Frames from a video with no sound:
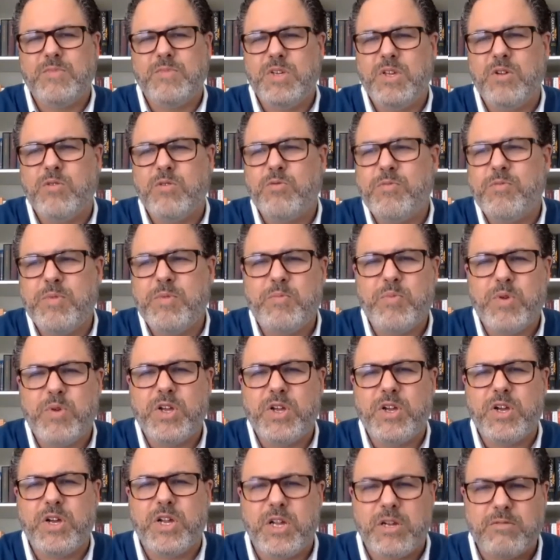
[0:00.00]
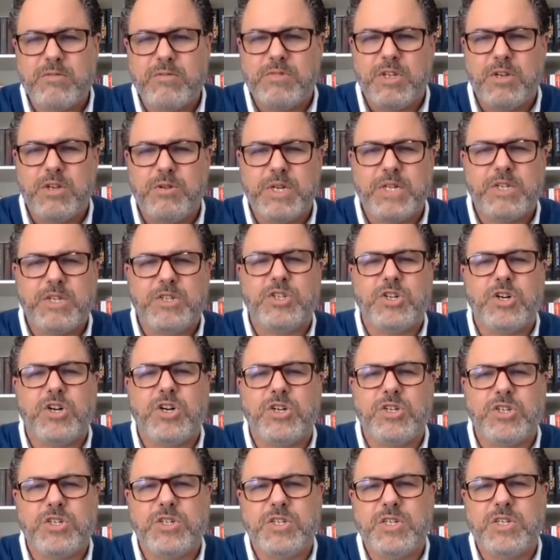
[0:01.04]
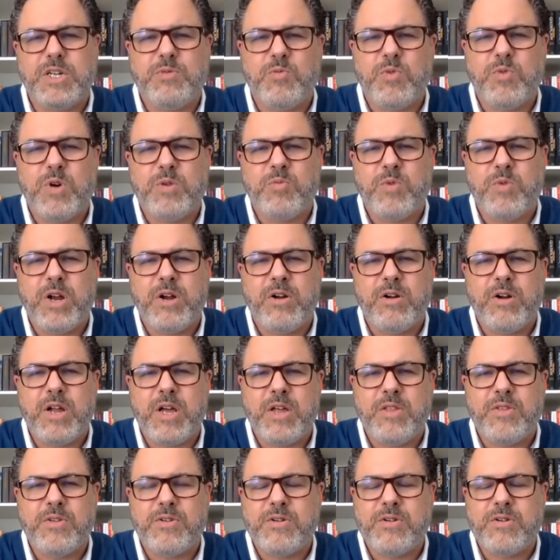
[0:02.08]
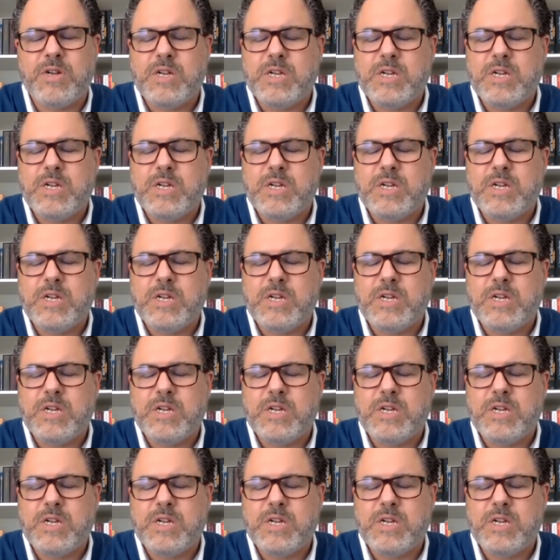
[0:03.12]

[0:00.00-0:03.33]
we've been good at doing church in one way or another.